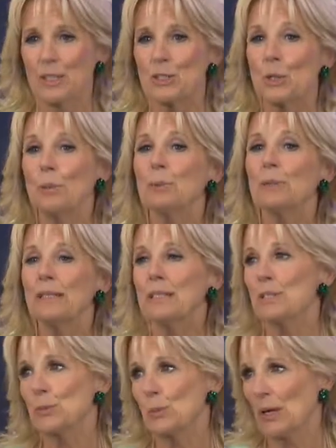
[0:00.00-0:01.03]
So
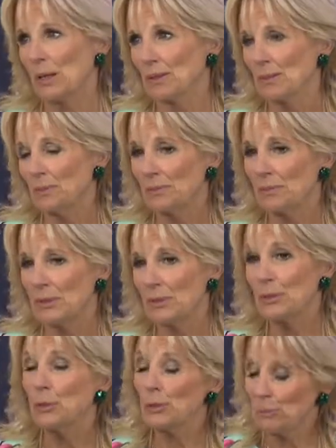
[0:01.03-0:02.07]
please welcome
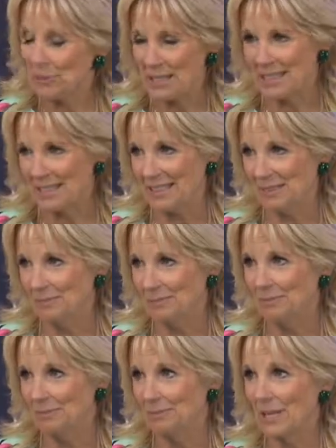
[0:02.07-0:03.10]
your president,
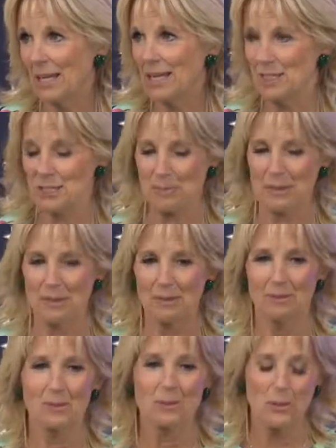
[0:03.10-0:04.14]
my husband,
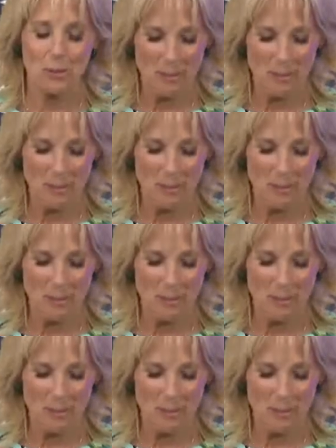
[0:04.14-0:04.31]
Joe